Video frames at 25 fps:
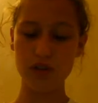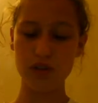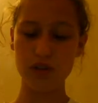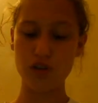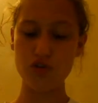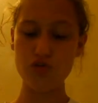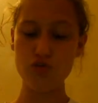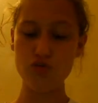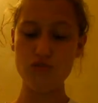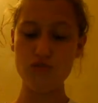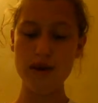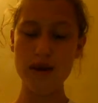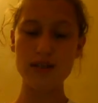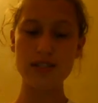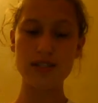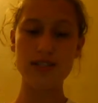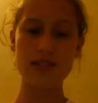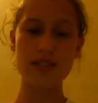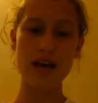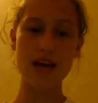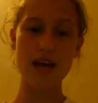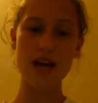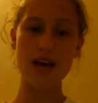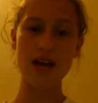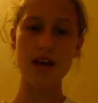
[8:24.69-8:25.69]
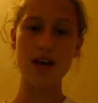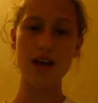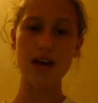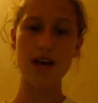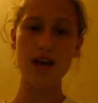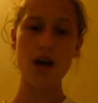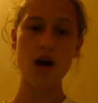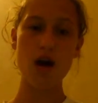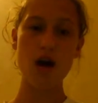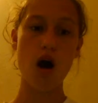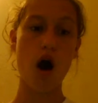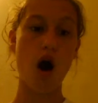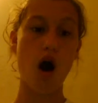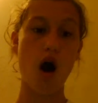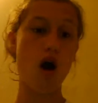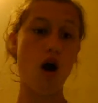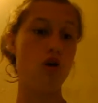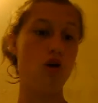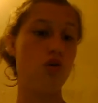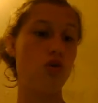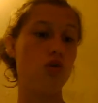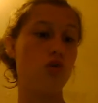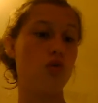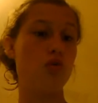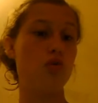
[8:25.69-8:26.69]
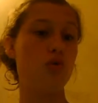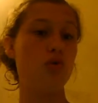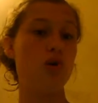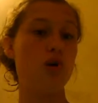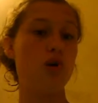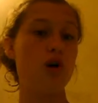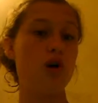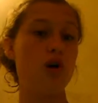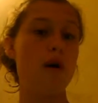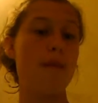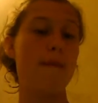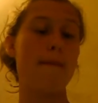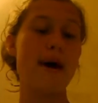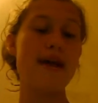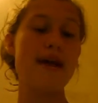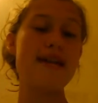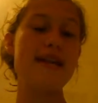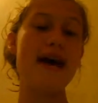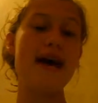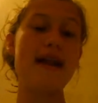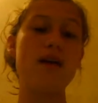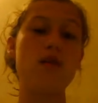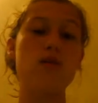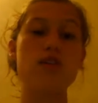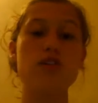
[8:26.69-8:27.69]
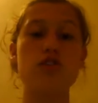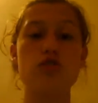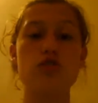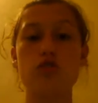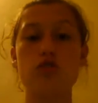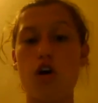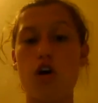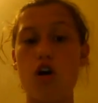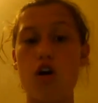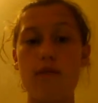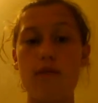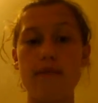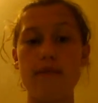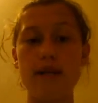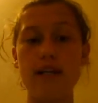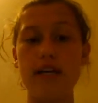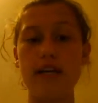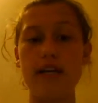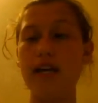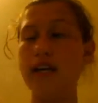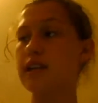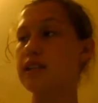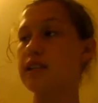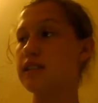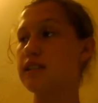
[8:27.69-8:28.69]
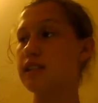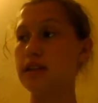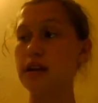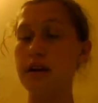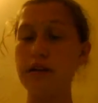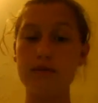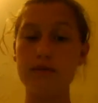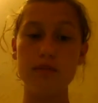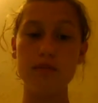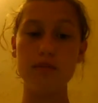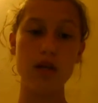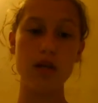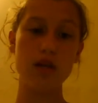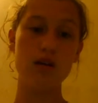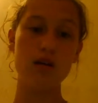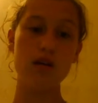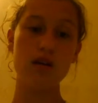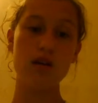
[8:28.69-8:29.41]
you may say, oh, my daddy went to the army, he doesn't love me.